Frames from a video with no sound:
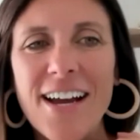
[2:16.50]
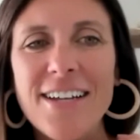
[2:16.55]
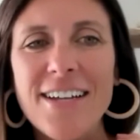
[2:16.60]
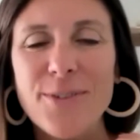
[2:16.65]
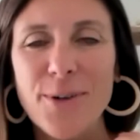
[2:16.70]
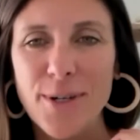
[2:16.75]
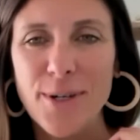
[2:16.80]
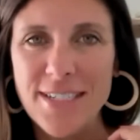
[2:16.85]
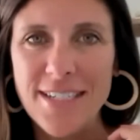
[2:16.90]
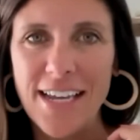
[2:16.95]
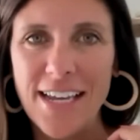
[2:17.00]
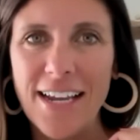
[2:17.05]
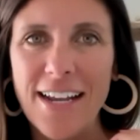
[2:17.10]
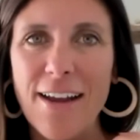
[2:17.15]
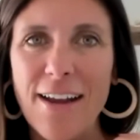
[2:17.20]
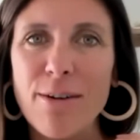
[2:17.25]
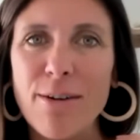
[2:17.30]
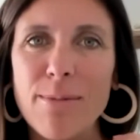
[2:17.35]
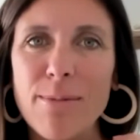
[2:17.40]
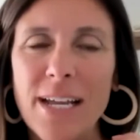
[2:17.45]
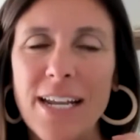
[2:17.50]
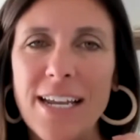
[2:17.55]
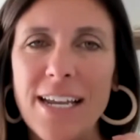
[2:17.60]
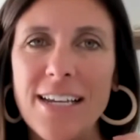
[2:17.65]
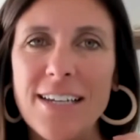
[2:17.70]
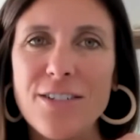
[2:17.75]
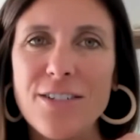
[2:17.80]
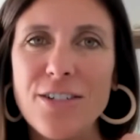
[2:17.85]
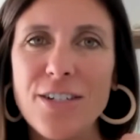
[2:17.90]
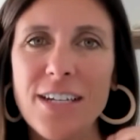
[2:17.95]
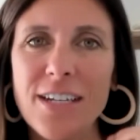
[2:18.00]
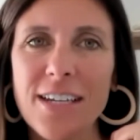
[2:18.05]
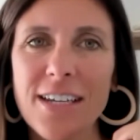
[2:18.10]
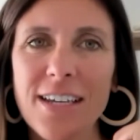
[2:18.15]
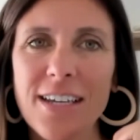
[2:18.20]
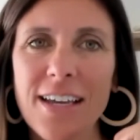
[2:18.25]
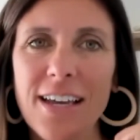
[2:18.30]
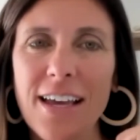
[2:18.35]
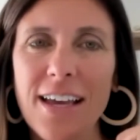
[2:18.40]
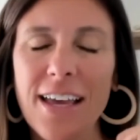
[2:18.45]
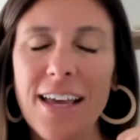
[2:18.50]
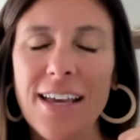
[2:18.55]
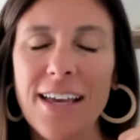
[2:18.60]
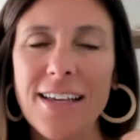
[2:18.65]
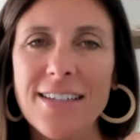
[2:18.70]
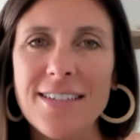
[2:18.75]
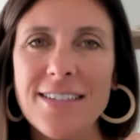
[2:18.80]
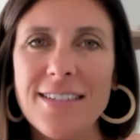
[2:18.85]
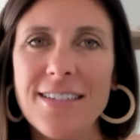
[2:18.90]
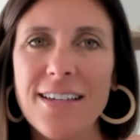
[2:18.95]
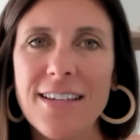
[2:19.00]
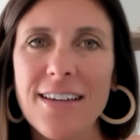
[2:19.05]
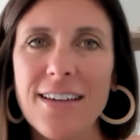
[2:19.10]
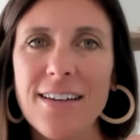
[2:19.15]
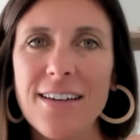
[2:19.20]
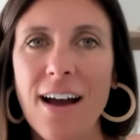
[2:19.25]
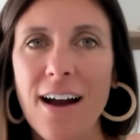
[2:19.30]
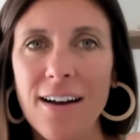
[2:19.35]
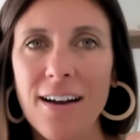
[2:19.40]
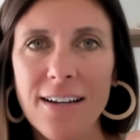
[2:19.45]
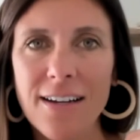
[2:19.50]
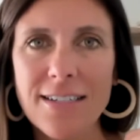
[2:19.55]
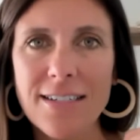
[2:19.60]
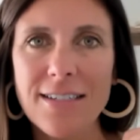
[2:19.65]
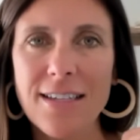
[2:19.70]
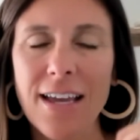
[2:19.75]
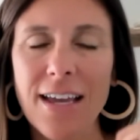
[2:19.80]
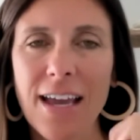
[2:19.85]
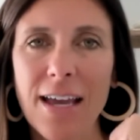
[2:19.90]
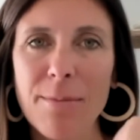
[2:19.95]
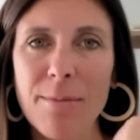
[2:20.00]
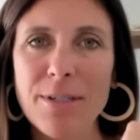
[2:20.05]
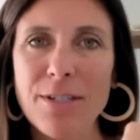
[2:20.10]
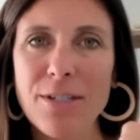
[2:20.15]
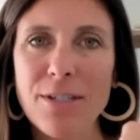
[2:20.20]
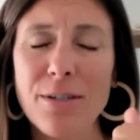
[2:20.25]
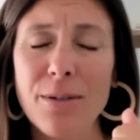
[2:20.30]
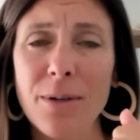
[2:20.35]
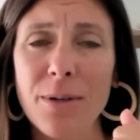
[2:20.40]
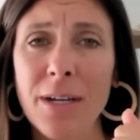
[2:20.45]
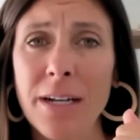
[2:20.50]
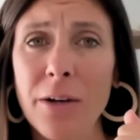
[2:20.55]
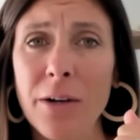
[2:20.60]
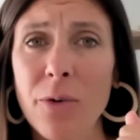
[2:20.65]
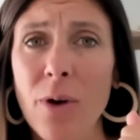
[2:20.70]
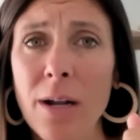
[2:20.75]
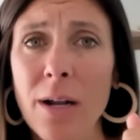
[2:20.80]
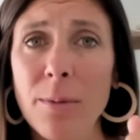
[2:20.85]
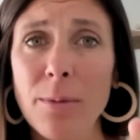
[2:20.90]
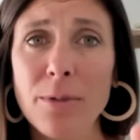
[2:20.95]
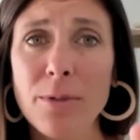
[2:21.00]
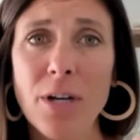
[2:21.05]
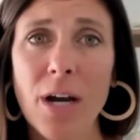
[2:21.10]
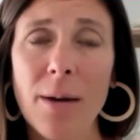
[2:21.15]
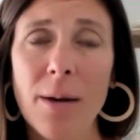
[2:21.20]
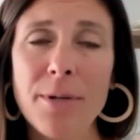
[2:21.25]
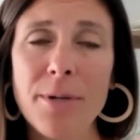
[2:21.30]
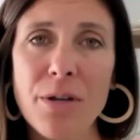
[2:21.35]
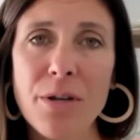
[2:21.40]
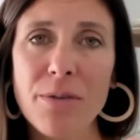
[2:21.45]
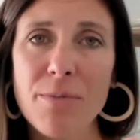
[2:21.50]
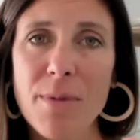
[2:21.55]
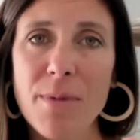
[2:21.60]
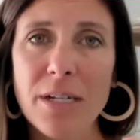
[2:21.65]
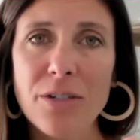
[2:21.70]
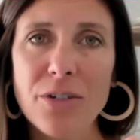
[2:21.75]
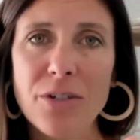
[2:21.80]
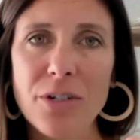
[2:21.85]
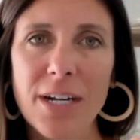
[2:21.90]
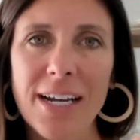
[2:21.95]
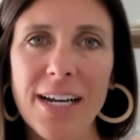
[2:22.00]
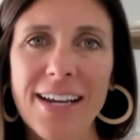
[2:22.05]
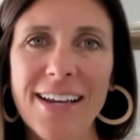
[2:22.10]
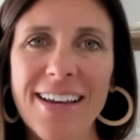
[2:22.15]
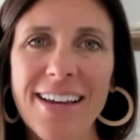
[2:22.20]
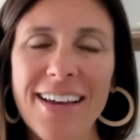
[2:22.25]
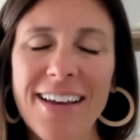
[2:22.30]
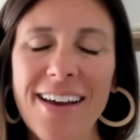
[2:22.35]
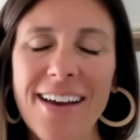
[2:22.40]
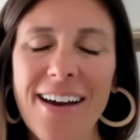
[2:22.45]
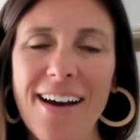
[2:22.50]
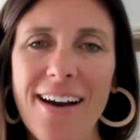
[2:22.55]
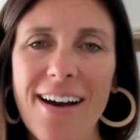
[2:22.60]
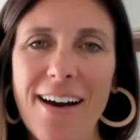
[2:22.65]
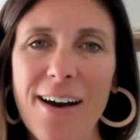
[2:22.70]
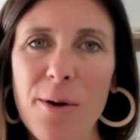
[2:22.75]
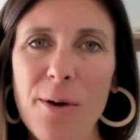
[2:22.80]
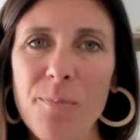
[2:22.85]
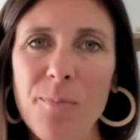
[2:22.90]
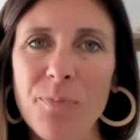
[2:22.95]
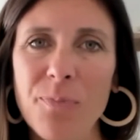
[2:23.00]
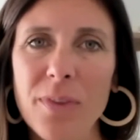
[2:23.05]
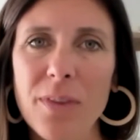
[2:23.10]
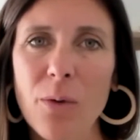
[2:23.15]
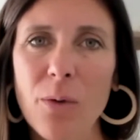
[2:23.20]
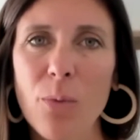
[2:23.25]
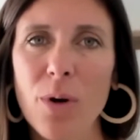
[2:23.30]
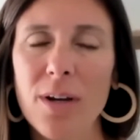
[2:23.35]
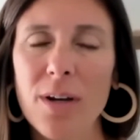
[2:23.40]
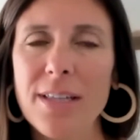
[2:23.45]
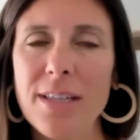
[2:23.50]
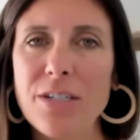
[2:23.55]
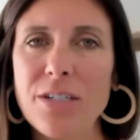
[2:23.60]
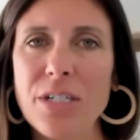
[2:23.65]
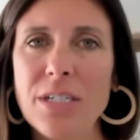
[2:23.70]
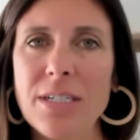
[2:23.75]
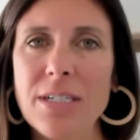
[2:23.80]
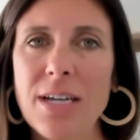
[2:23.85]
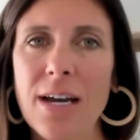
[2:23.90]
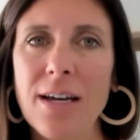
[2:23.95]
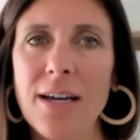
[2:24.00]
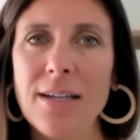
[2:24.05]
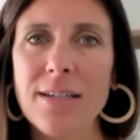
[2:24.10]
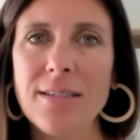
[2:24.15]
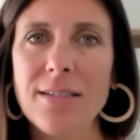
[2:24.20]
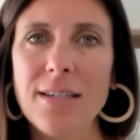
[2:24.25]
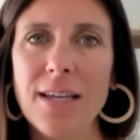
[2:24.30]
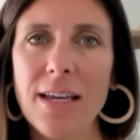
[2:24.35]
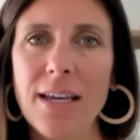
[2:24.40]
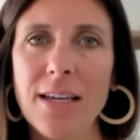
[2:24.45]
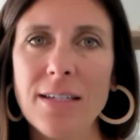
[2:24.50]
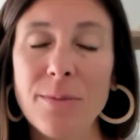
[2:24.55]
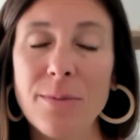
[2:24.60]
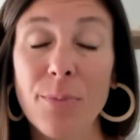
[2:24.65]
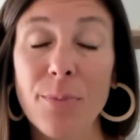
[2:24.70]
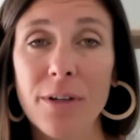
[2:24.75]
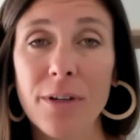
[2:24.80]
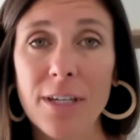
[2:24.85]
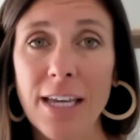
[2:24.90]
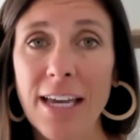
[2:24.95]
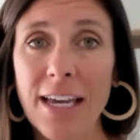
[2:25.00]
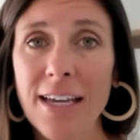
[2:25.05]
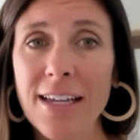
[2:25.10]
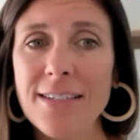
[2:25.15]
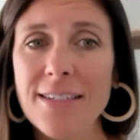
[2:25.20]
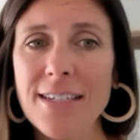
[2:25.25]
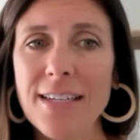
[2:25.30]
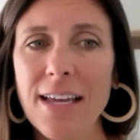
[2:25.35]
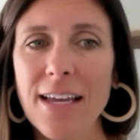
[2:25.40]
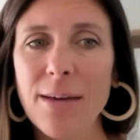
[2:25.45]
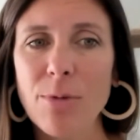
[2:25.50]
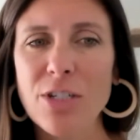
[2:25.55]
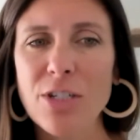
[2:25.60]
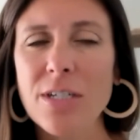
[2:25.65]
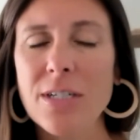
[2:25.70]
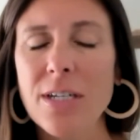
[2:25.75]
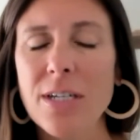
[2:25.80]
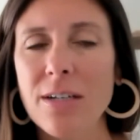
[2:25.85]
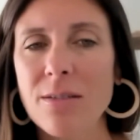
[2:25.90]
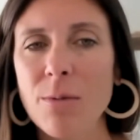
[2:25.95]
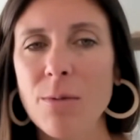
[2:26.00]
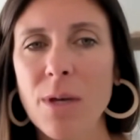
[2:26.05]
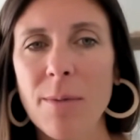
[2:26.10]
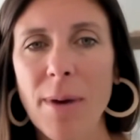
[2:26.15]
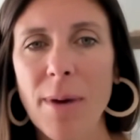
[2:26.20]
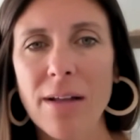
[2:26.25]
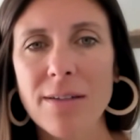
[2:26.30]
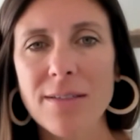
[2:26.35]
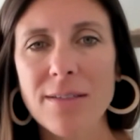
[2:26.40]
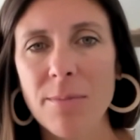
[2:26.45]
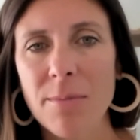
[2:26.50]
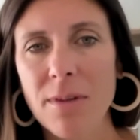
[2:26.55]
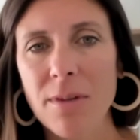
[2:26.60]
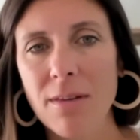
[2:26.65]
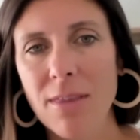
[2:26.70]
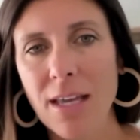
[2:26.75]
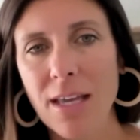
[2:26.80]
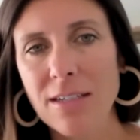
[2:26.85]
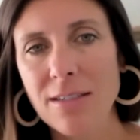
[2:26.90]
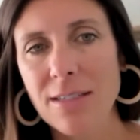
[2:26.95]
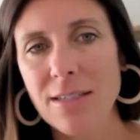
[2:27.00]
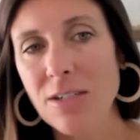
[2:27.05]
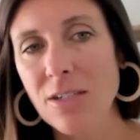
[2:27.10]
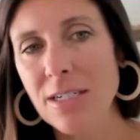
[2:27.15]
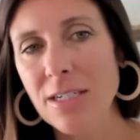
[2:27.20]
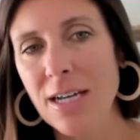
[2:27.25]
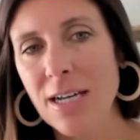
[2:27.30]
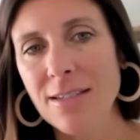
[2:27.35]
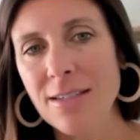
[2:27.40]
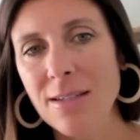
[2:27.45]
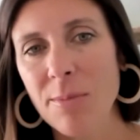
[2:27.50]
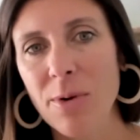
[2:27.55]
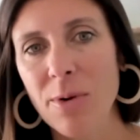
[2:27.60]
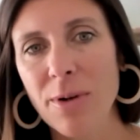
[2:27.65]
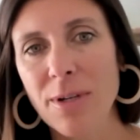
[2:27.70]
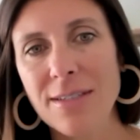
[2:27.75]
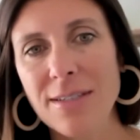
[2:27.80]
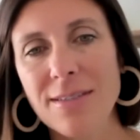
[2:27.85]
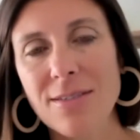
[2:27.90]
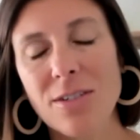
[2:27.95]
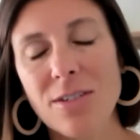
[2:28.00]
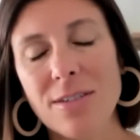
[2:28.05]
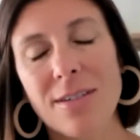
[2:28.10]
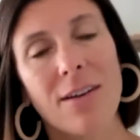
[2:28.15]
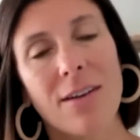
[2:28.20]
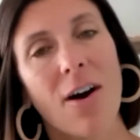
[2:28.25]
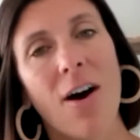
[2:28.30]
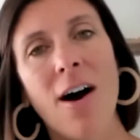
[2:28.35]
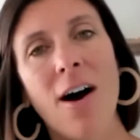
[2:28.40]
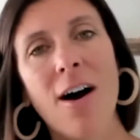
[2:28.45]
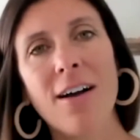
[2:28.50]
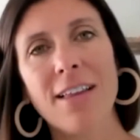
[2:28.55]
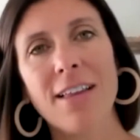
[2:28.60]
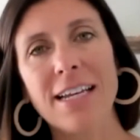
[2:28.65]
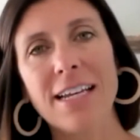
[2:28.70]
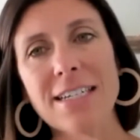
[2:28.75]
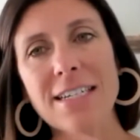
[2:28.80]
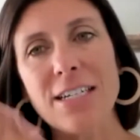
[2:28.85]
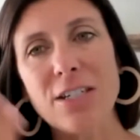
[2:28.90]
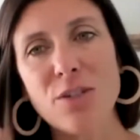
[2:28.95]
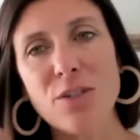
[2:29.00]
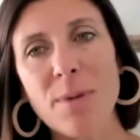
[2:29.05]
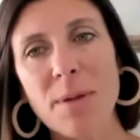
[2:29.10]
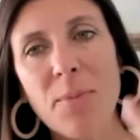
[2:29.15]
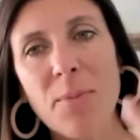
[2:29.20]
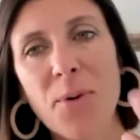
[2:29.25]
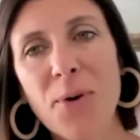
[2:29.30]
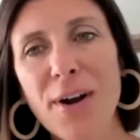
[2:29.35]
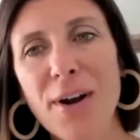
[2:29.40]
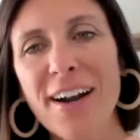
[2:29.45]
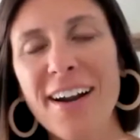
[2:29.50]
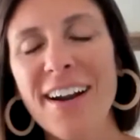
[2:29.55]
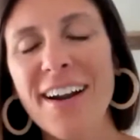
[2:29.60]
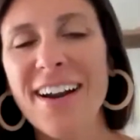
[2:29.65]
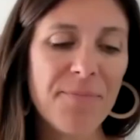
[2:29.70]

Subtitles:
Dorsaint, everybody. She is not going to say it, but she's doing an incredible job in youth ministry. The work that she does is brilliant. When she tells me about some of the things that she does, I'm always just in awe, like, teach me more.